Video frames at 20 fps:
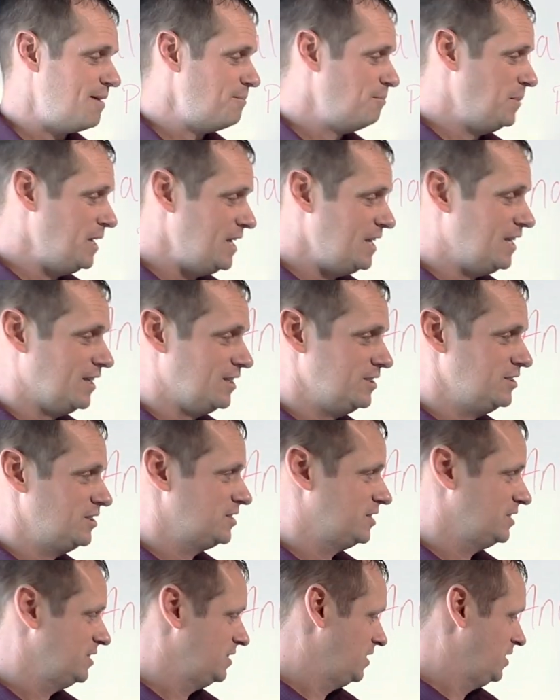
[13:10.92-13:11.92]
That
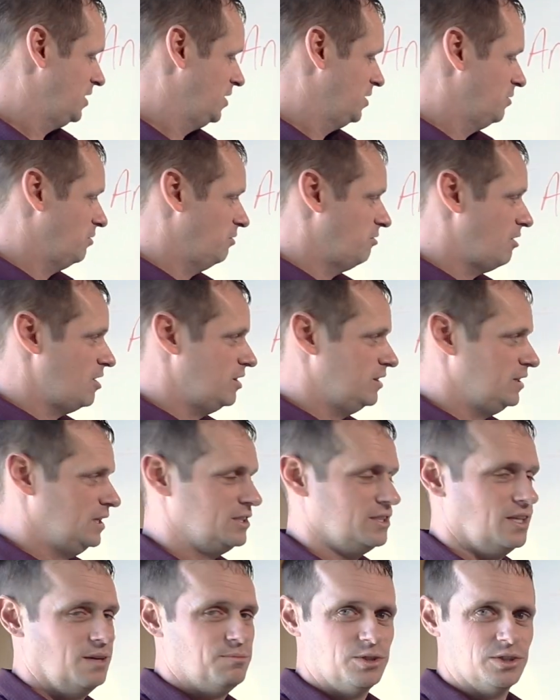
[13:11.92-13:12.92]
means, with all
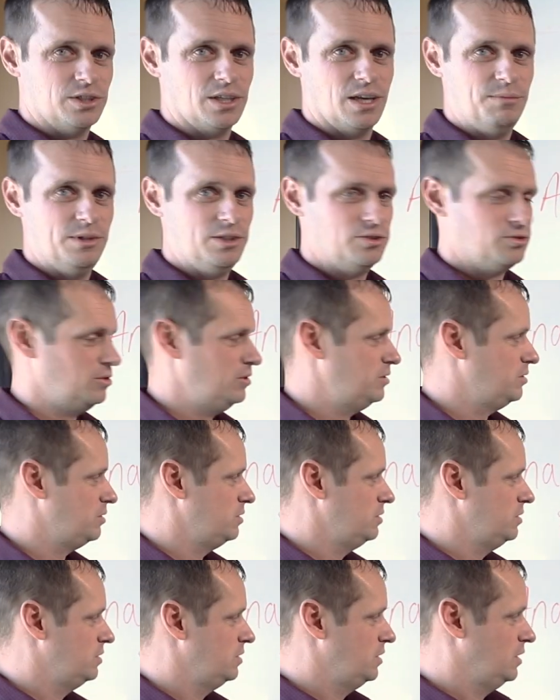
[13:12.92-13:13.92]
these numbers coming
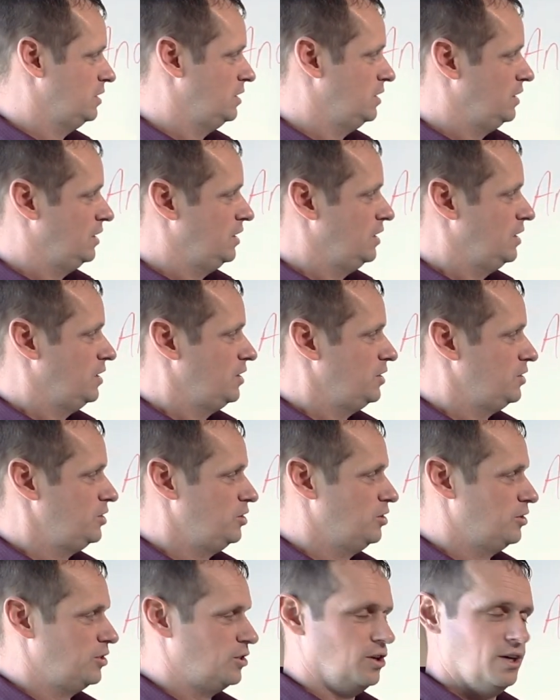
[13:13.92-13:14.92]
true,
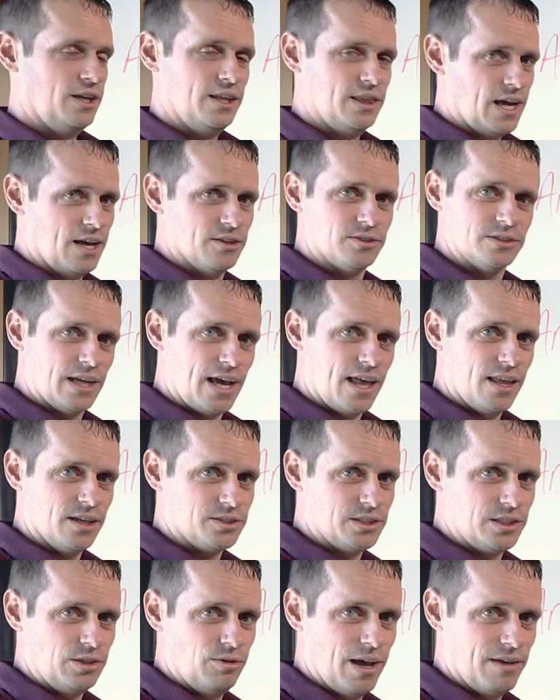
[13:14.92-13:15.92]
your
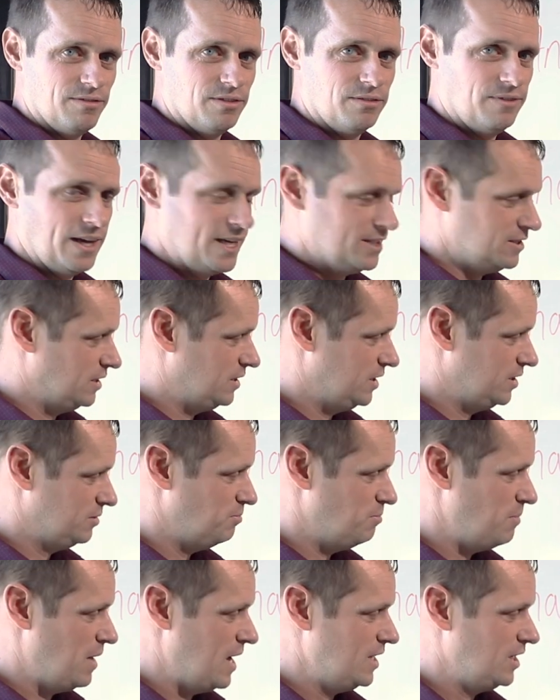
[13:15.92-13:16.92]
$30,000 that you have invested
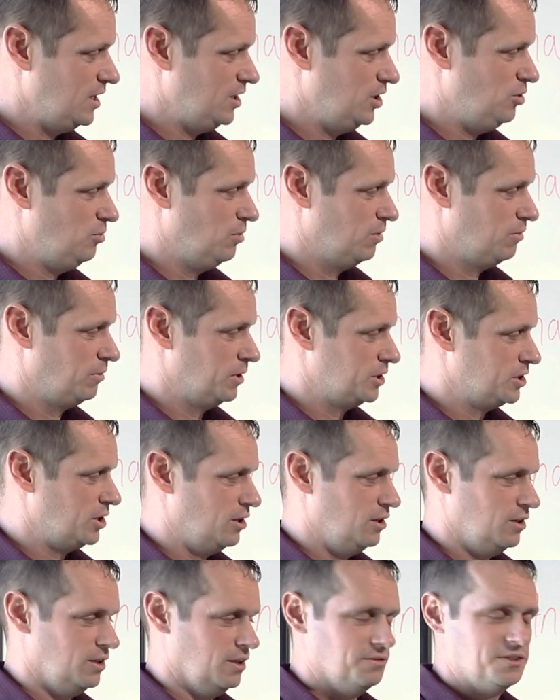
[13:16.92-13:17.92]
is making you a
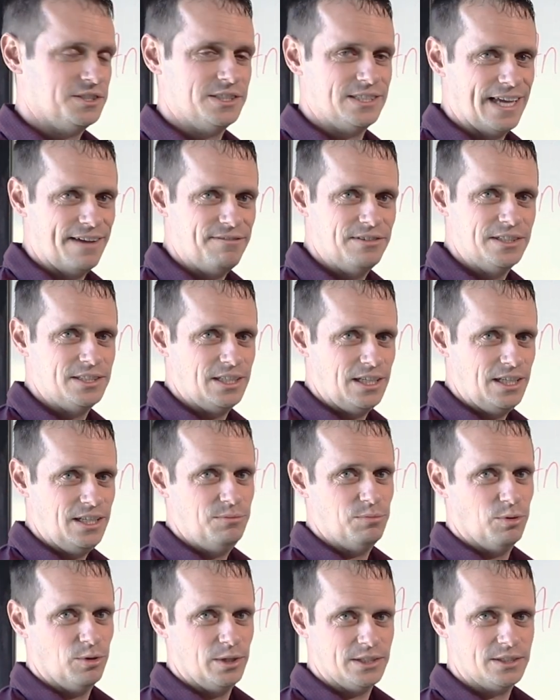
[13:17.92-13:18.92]
return of
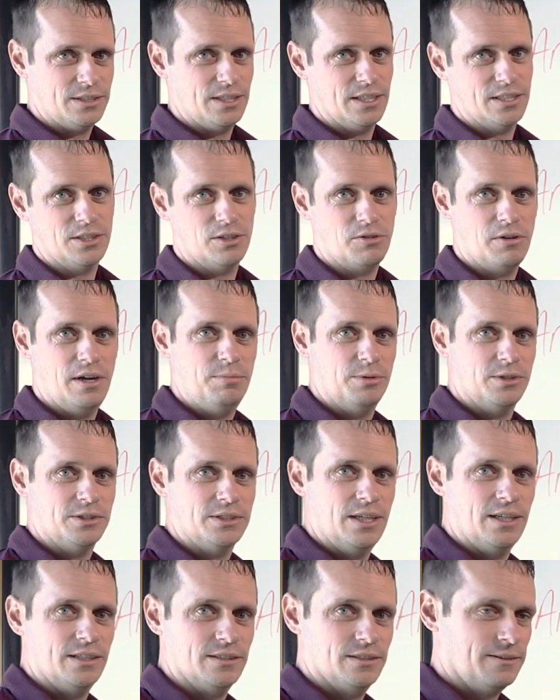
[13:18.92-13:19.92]

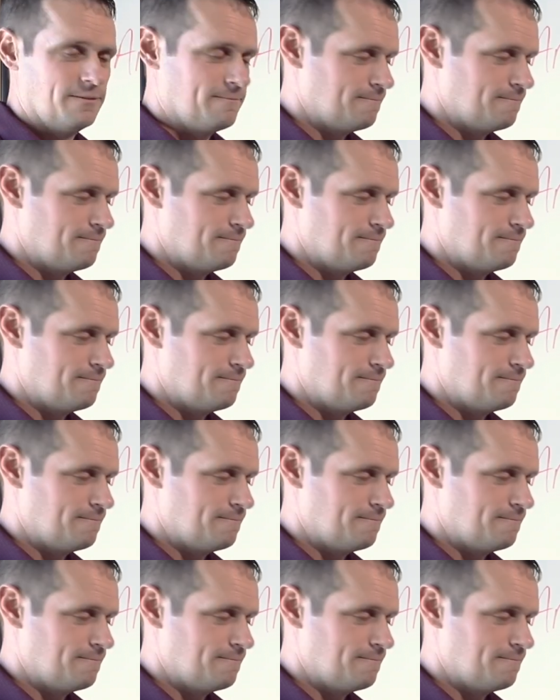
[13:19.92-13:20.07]
17.63%. I